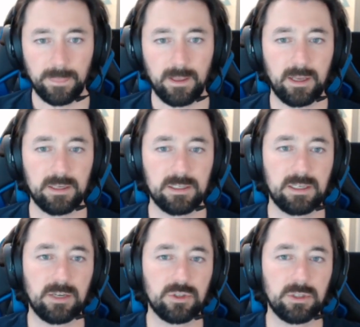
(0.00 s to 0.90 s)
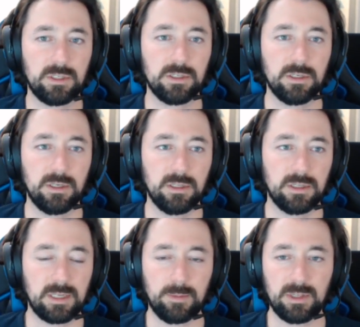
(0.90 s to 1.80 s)
And it's essentially the
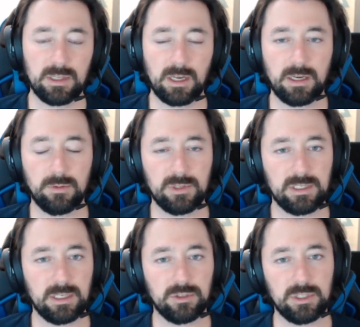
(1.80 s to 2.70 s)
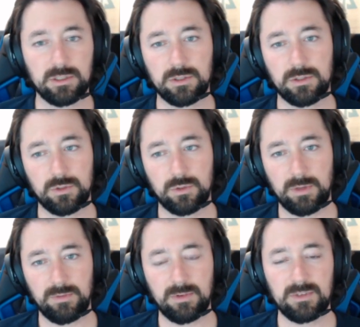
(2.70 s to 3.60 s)
same thing that I did with CLG in
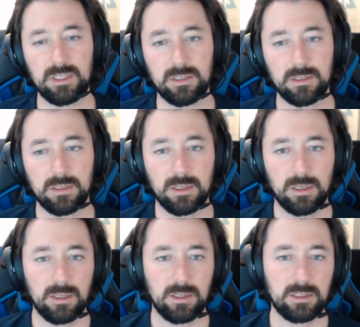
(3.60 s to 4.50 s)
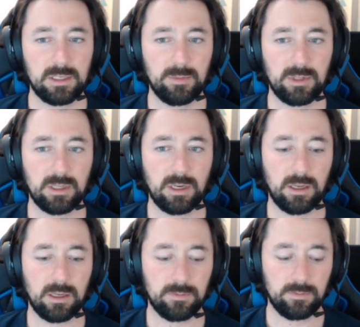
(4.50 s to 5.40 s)
2015, the same thing that
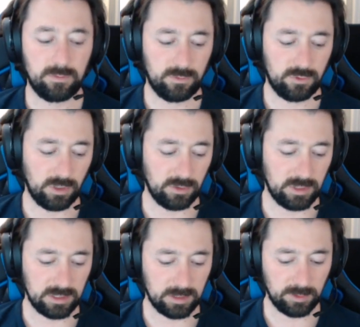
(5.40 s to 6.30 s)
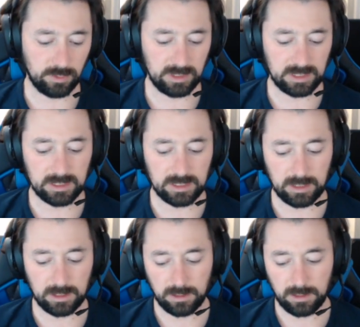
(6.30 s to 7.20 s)
I trained TSM in 2016,